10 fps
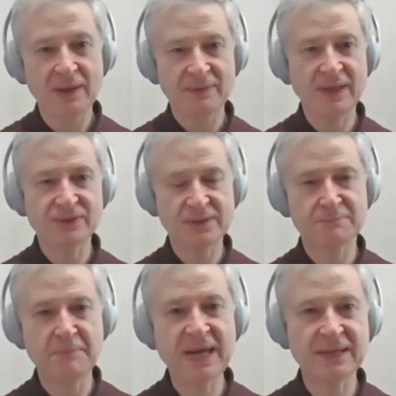They
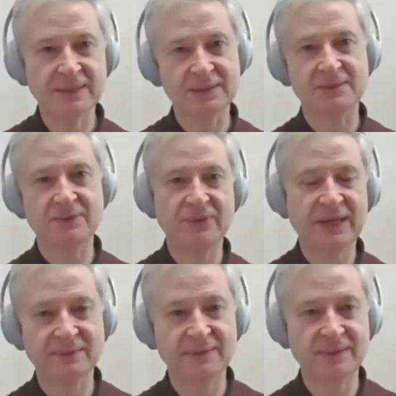just make it so
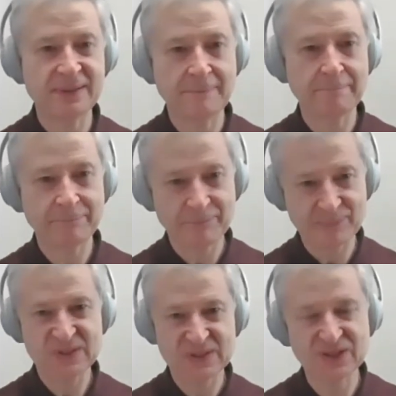that the
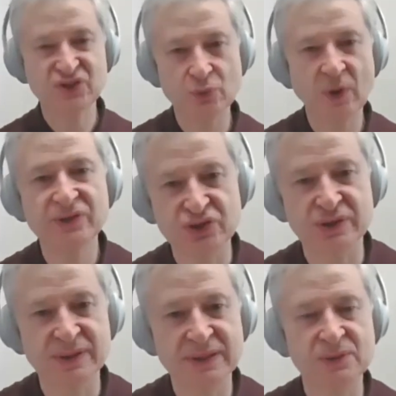
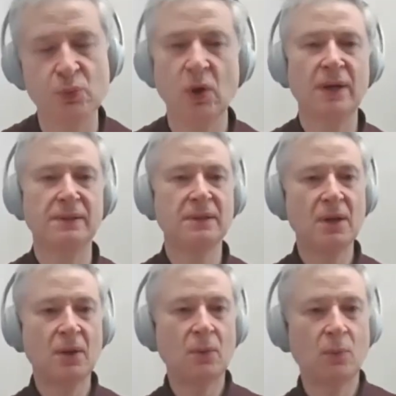situation is one
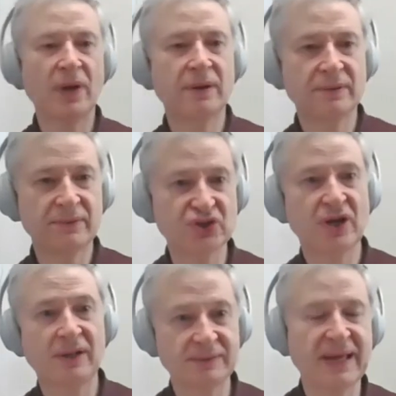where the
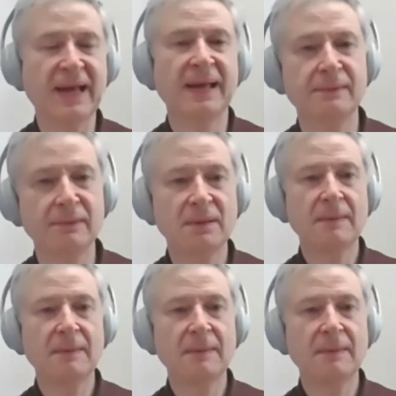child can